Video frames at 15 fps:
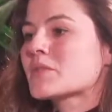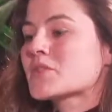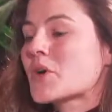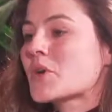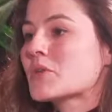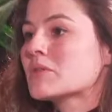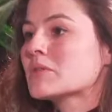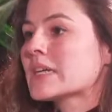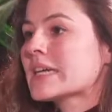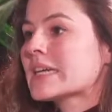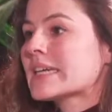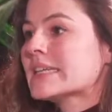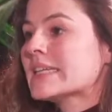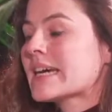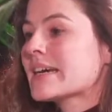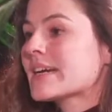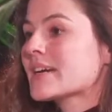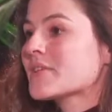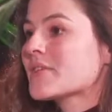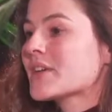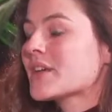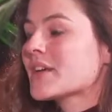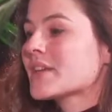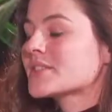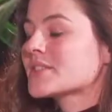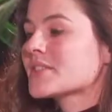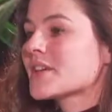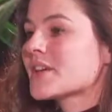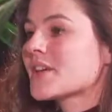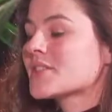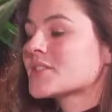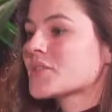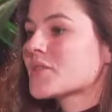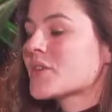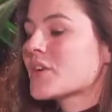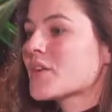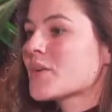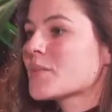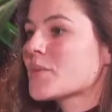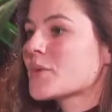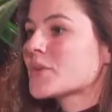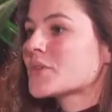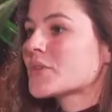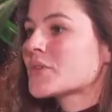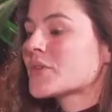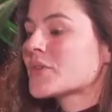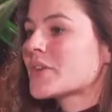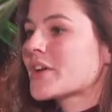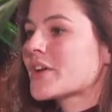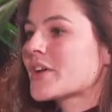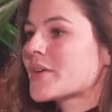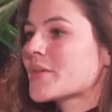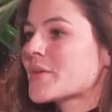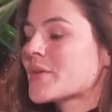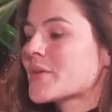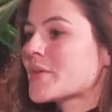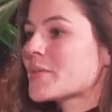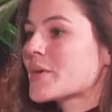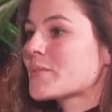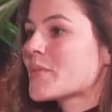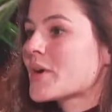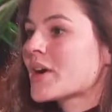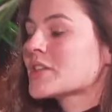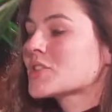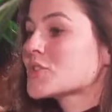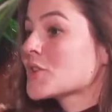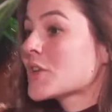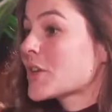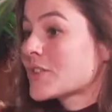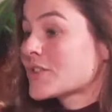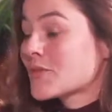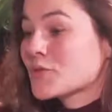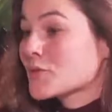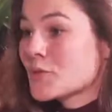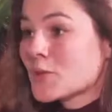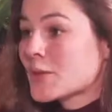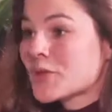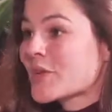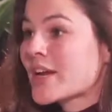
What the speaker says: So yeah, I think it's a very important part. It would be